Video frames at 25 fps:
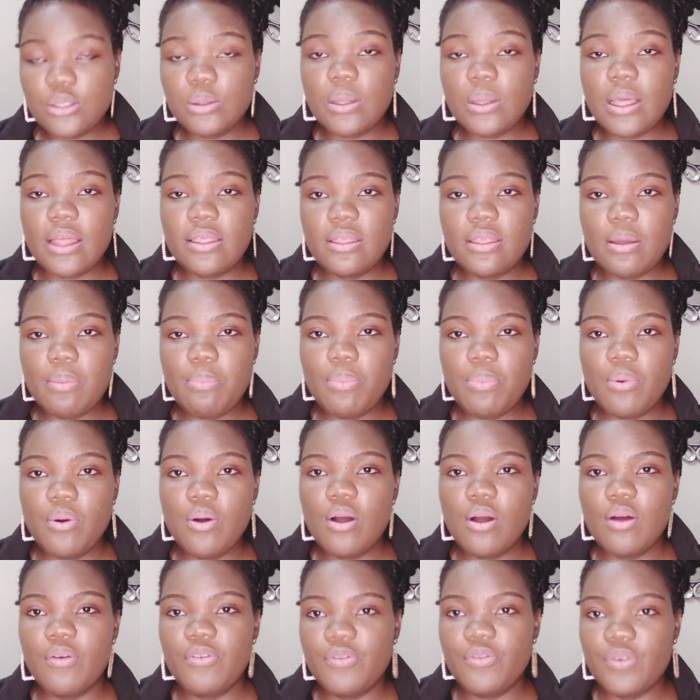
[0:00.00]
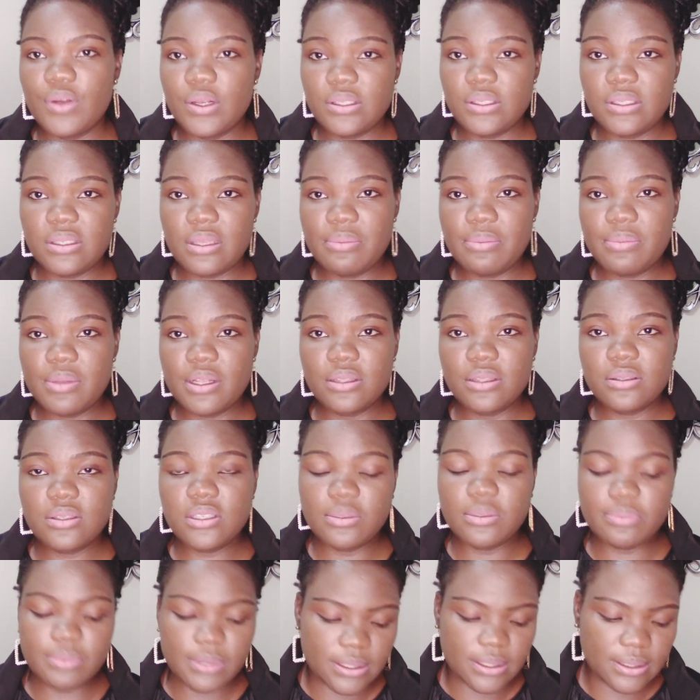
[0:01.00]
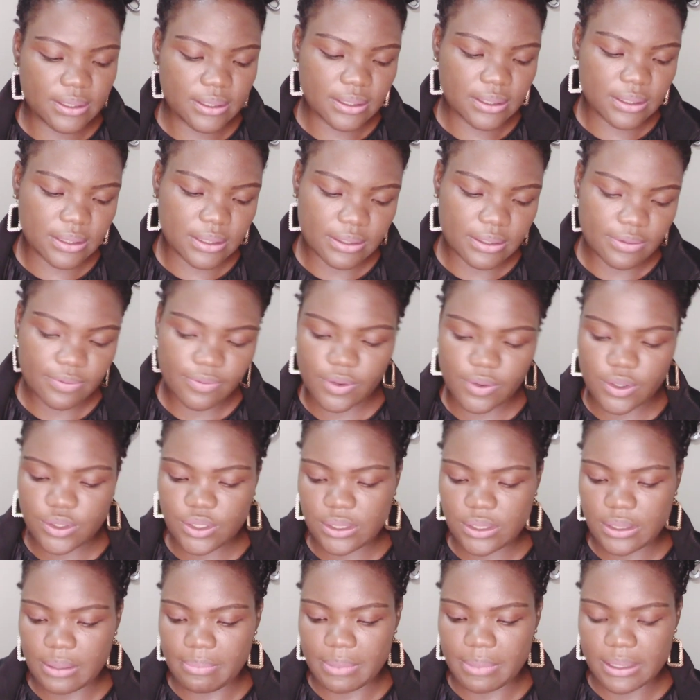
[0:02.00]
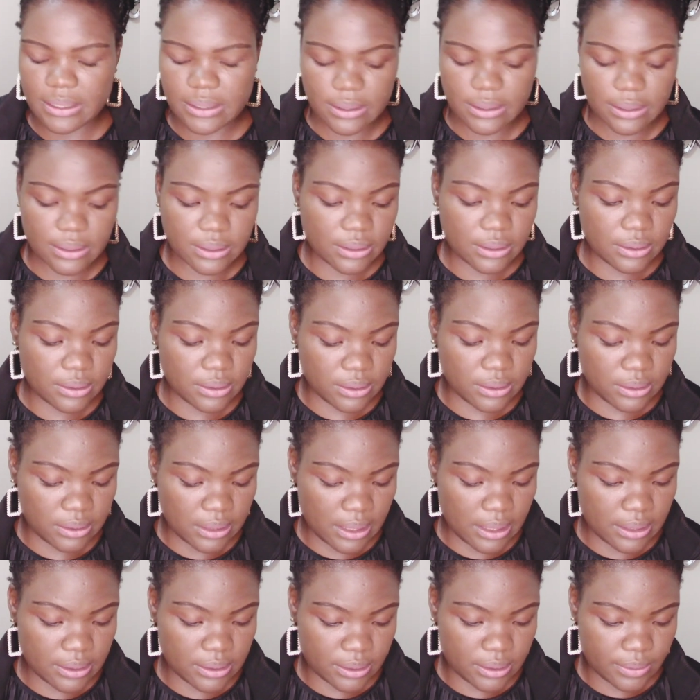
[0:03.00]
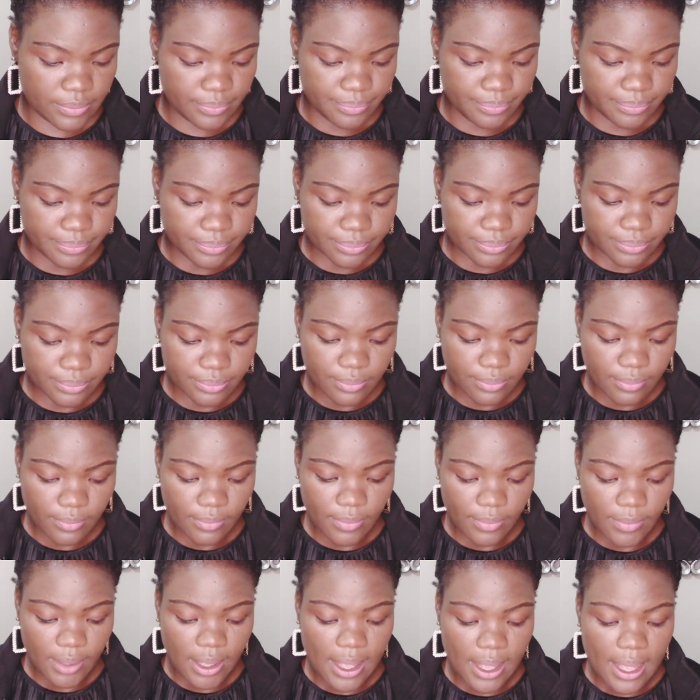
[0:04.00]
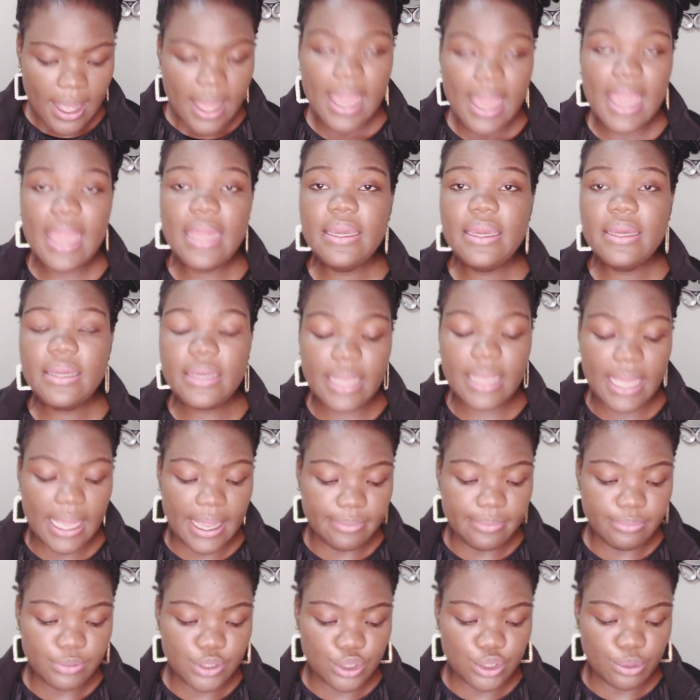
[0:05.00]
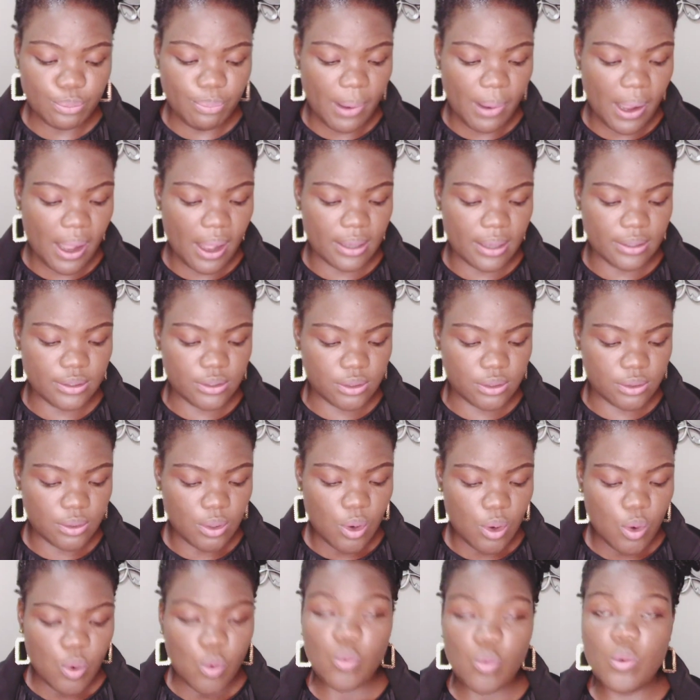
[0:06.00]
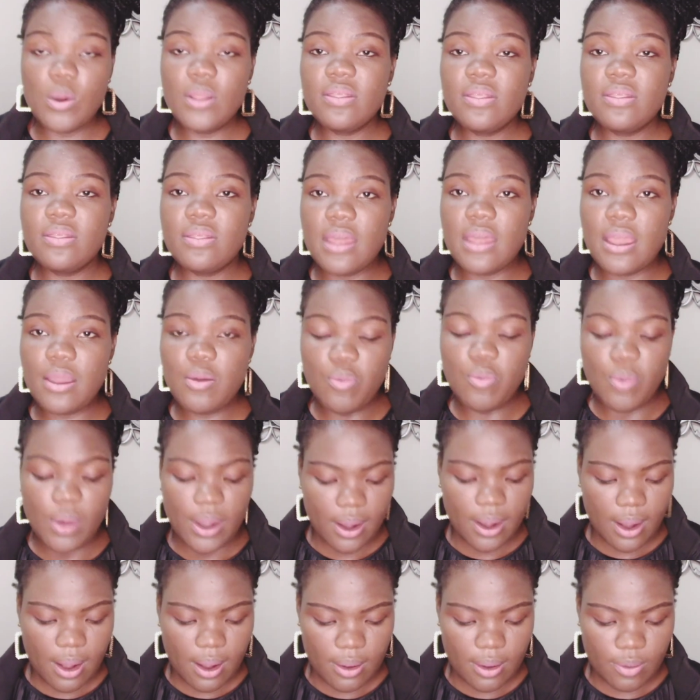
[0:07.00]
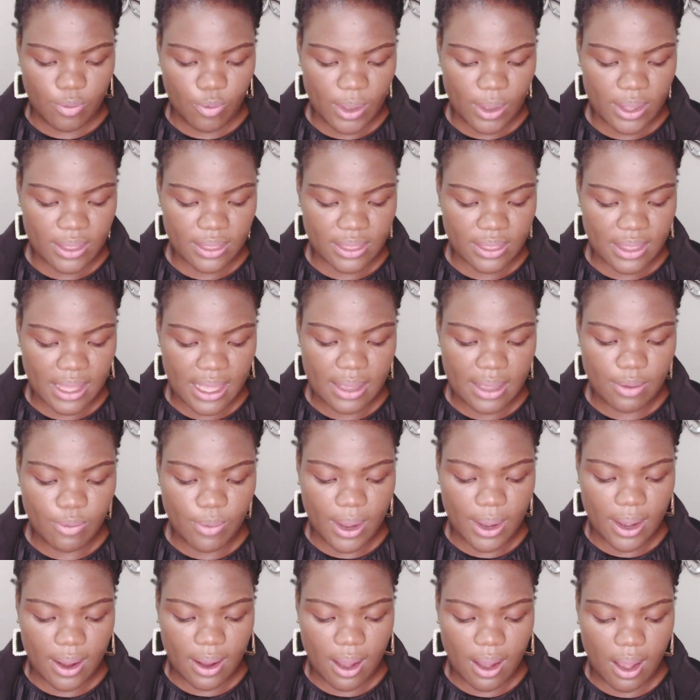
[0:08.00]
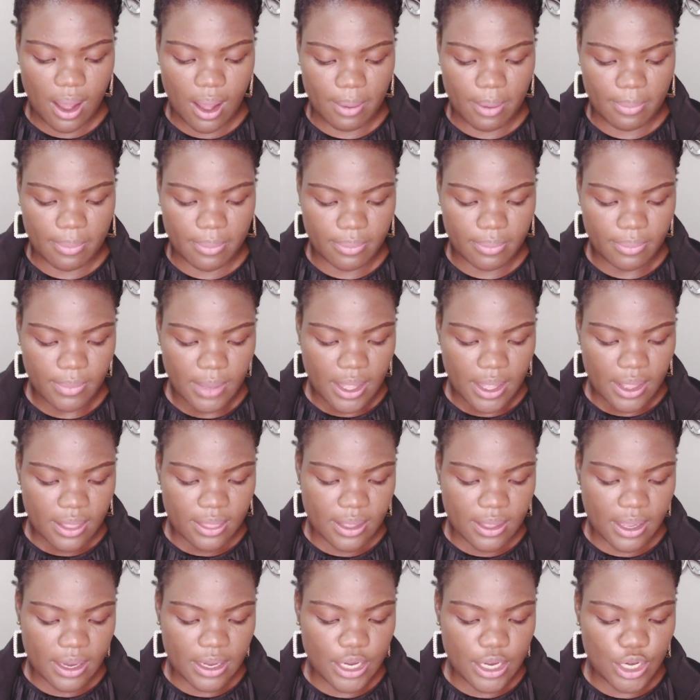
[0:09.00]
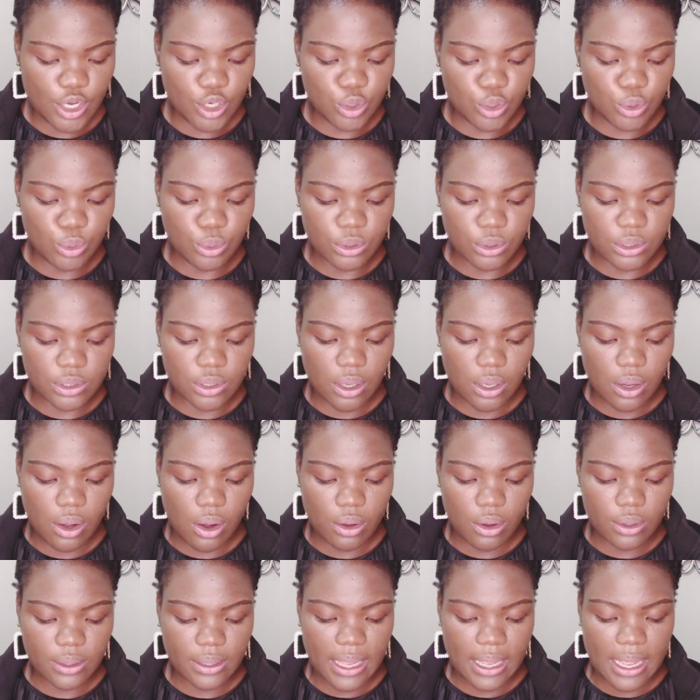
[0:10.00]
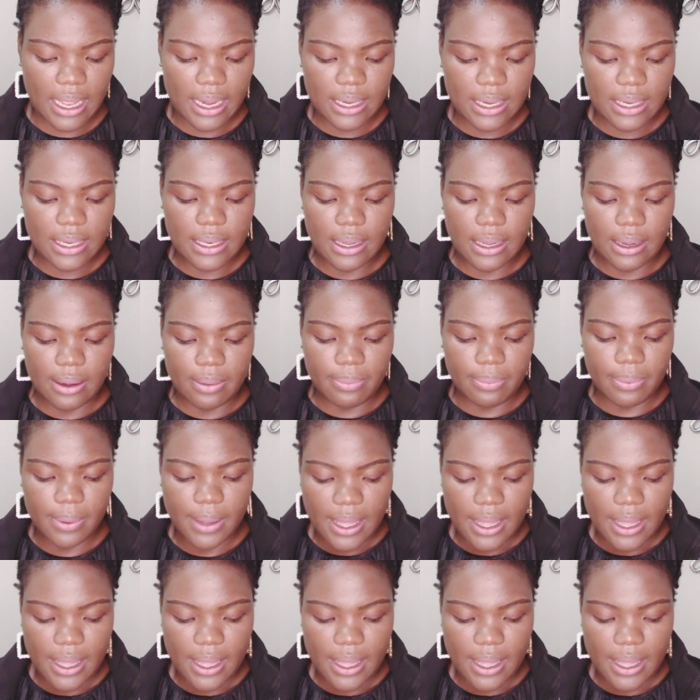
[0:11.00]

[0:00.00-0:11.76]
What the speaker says: look at the book of 1 Samuel chapter 16, verse number 6. It says, and it came to pass when they were come, that he looked on Eliab